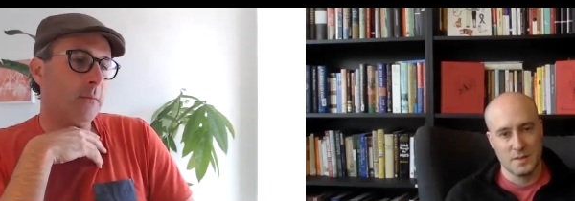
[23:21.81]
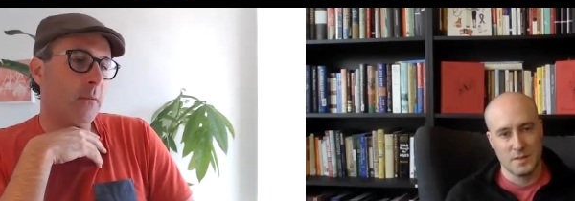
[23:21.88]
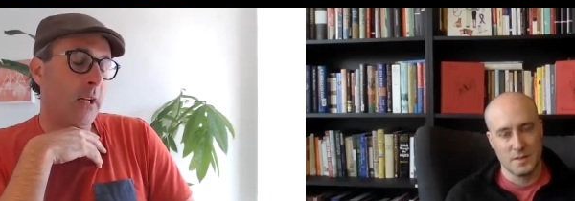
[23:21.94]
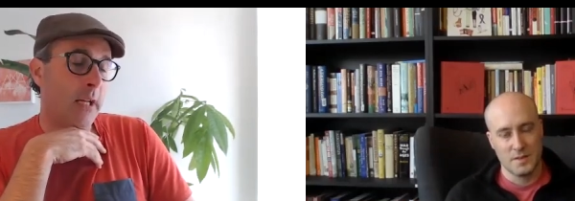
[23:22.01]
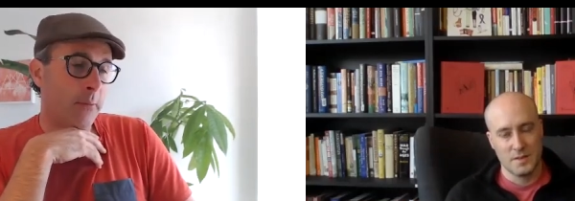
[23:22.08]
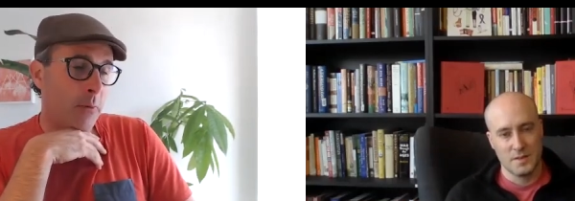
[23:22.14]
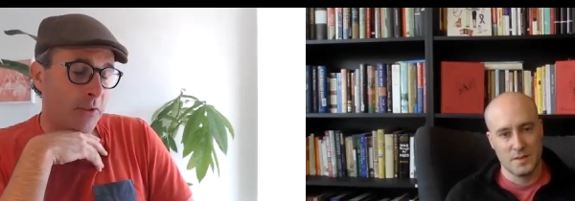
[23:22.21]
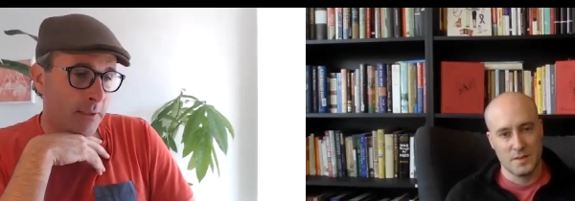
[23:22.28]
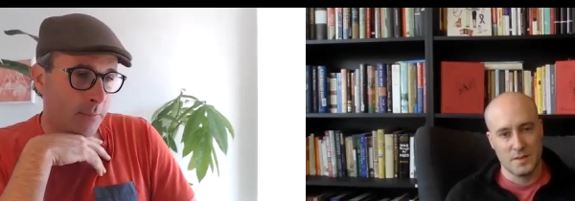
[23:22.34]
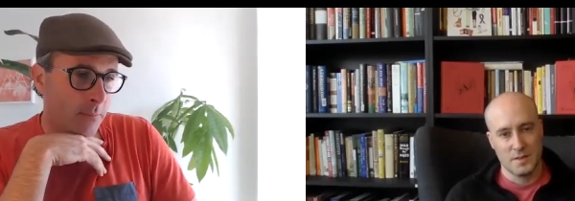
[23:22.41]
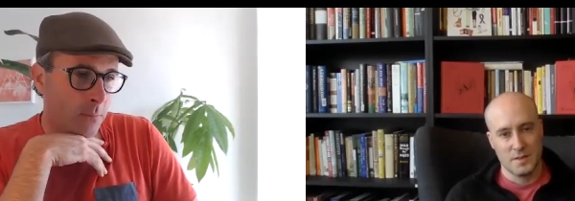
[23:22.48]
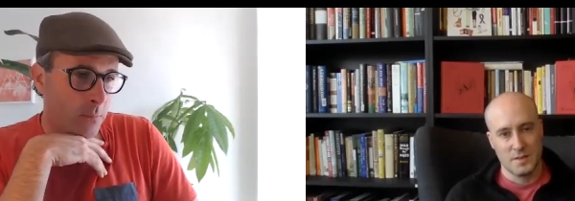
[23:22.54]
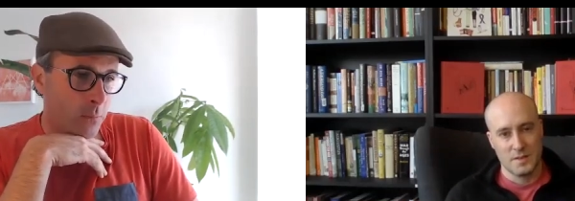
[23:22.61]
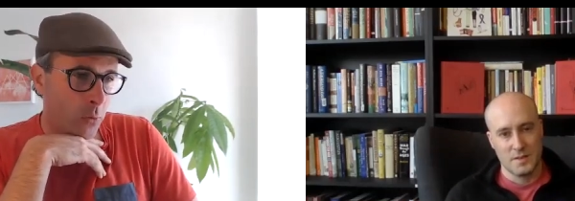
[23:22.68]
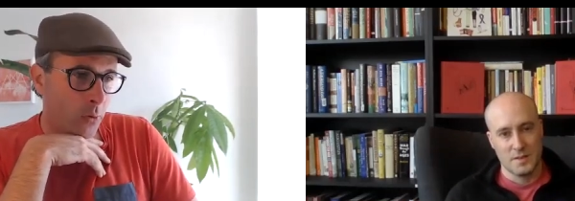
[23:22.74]
Speaker 1: especially
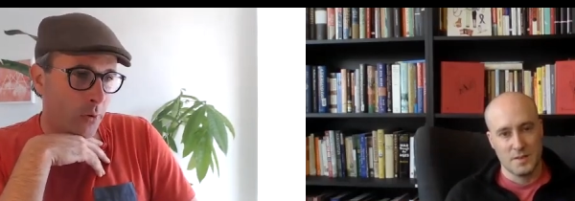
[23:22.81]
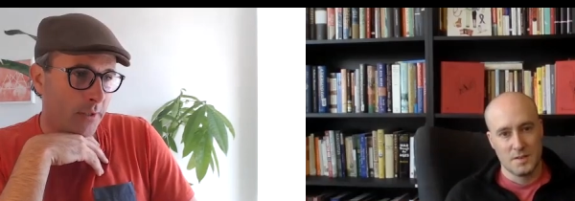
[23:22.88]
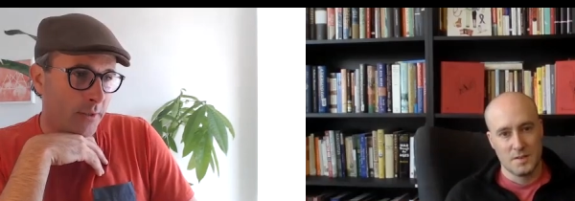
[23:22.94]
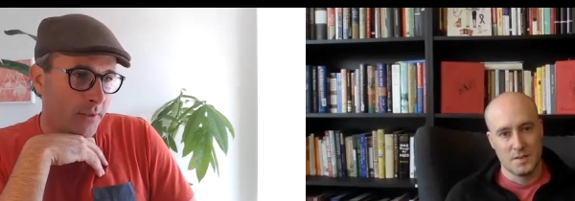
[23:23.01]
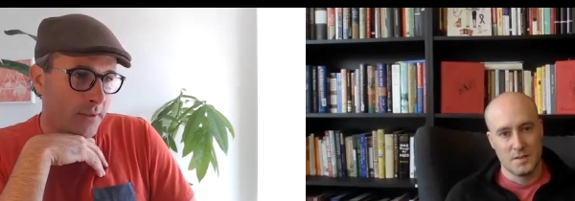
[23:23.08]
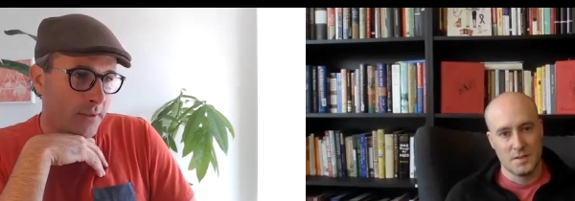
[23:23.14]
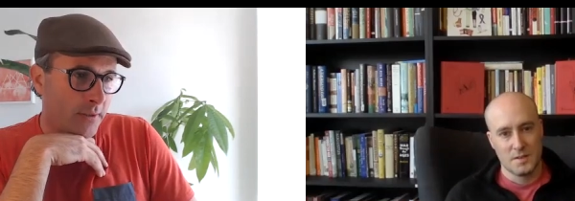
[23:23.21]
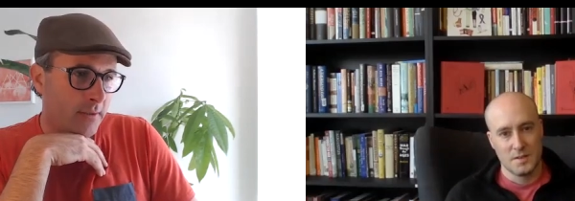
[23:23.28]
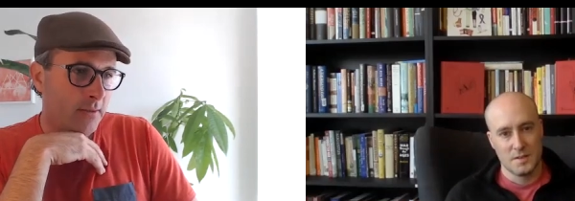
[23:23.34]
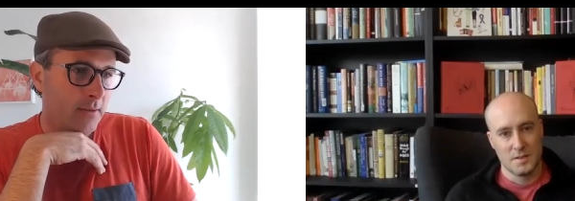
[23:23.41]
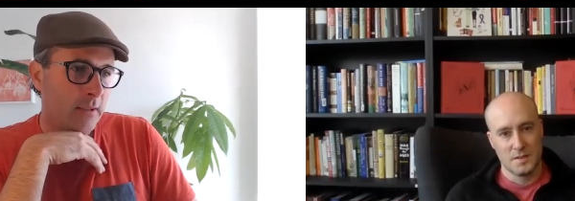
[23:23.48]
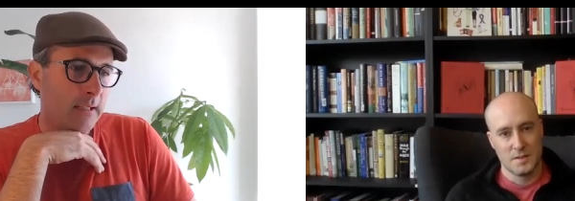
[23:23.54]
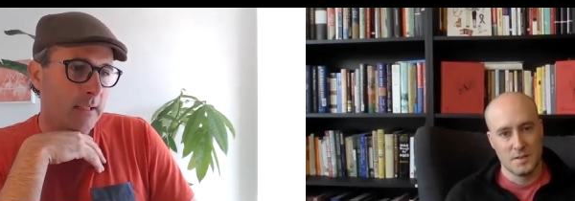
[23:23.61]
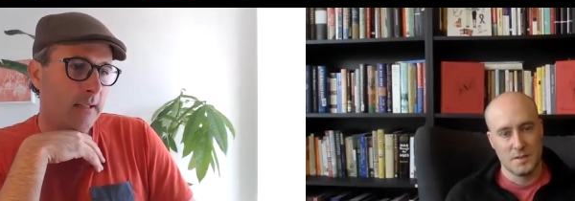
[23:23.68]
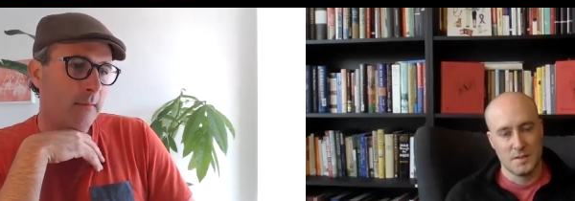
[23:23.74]
employers,
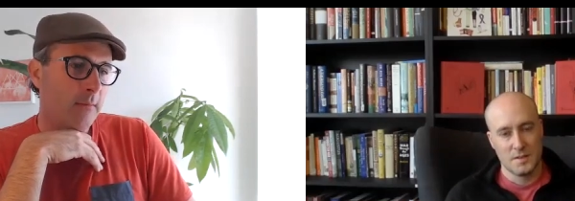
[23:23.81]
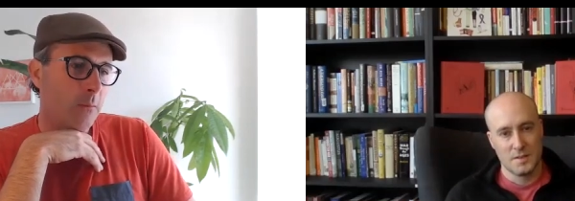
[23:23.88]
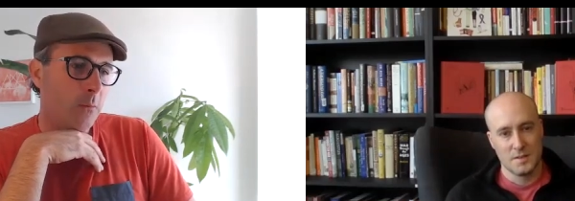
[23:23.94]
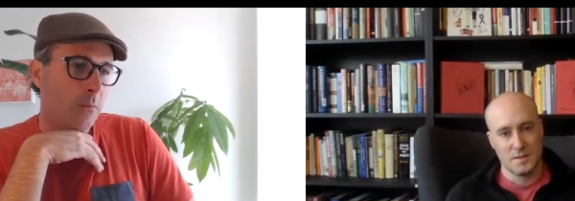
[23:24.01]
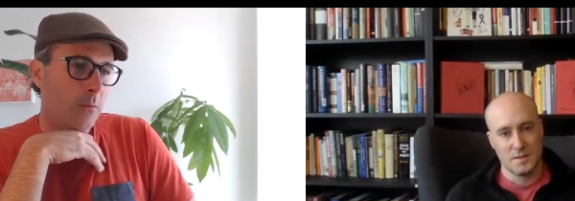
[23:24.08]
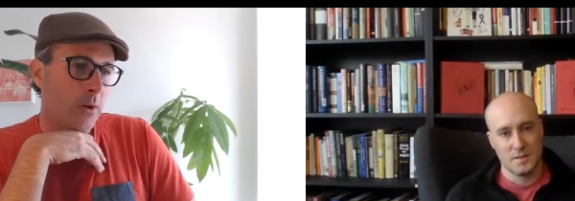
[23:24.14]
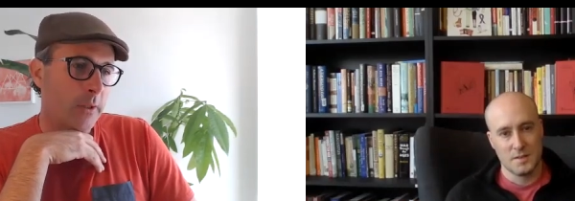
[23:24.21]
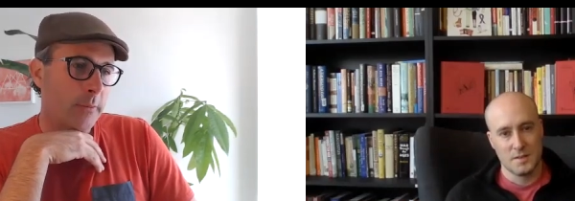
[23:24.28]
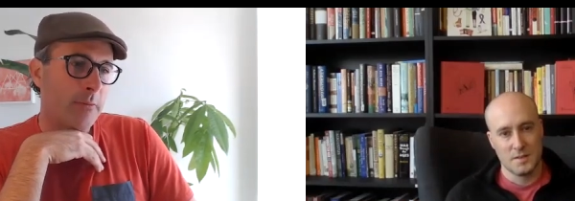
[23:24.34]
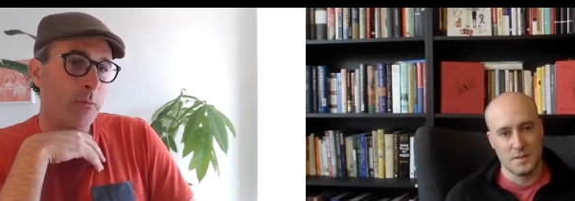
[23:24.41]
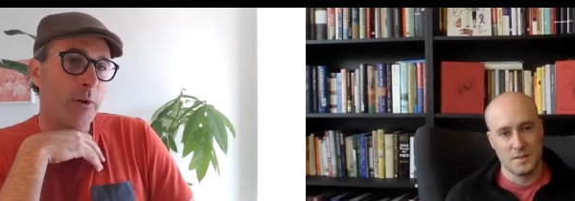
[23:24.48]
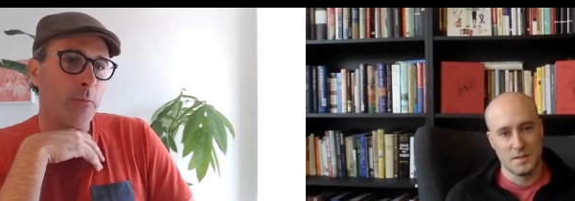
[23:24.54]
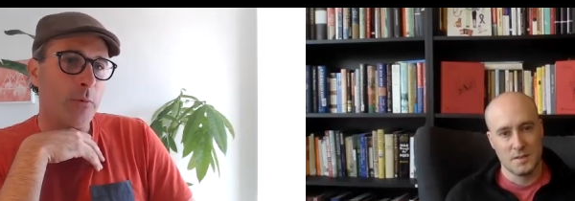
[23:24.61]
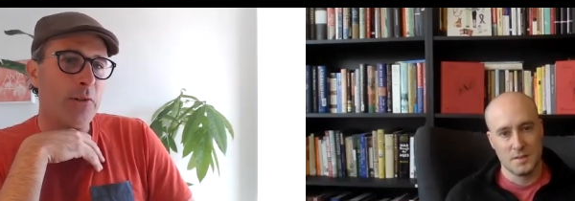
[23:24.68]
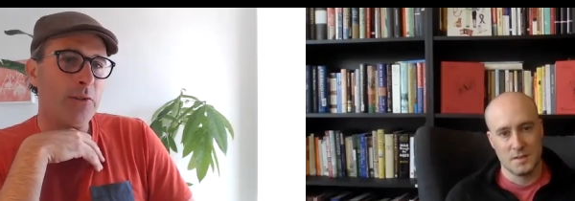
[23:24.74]
um, are going to be more
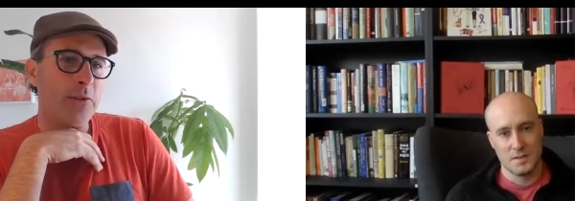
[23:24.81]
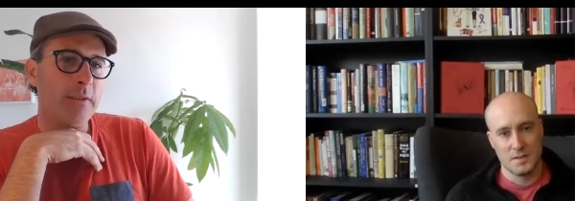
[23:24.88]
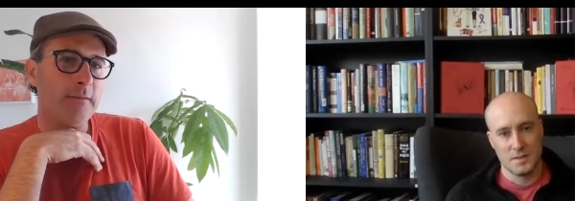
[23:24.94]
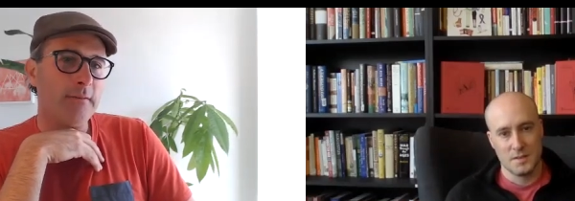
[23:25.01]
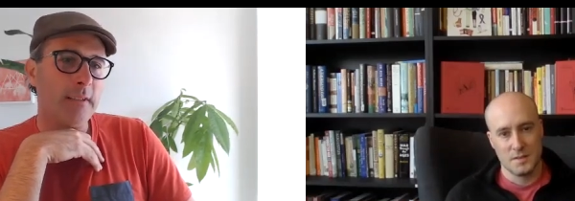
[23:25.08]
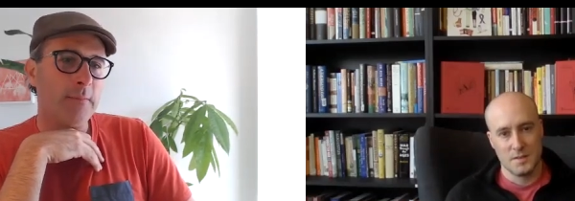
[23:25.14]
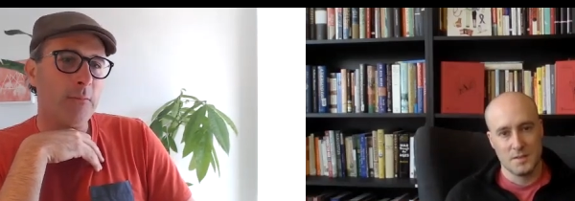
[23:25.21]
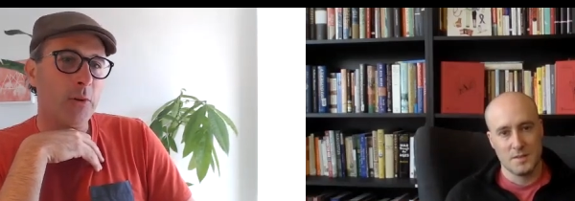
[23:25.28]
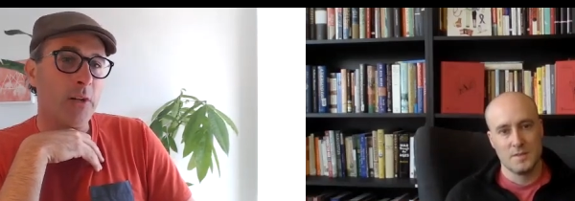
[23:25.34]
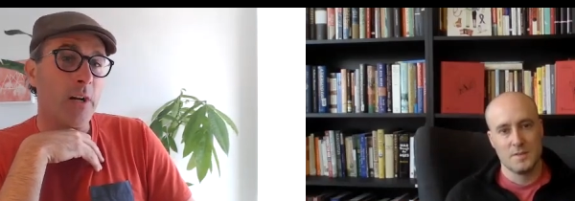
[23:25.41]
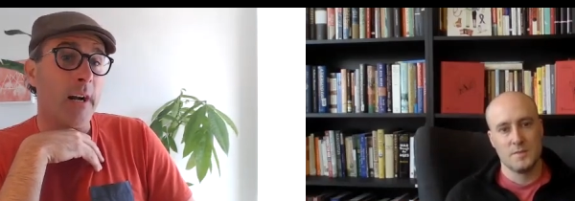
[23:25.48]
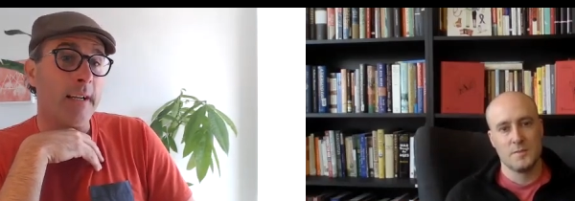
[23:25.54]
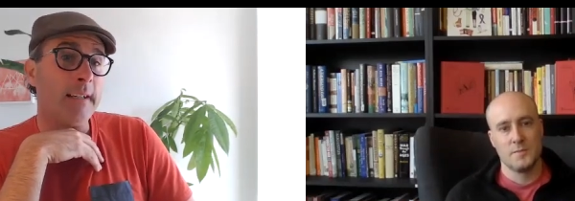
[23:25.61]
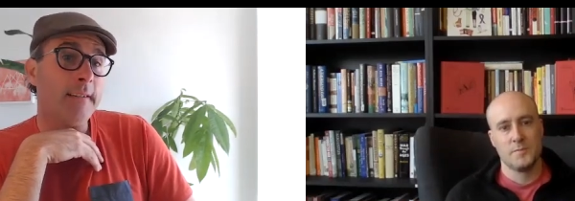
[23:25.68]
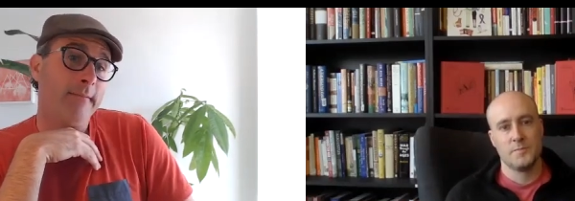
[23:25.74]
appreciative and more
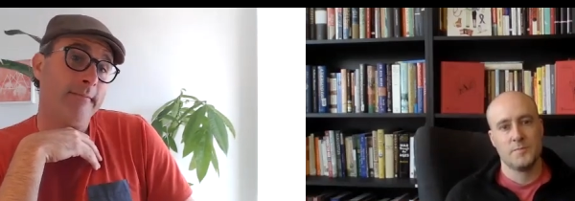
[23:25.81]
kind.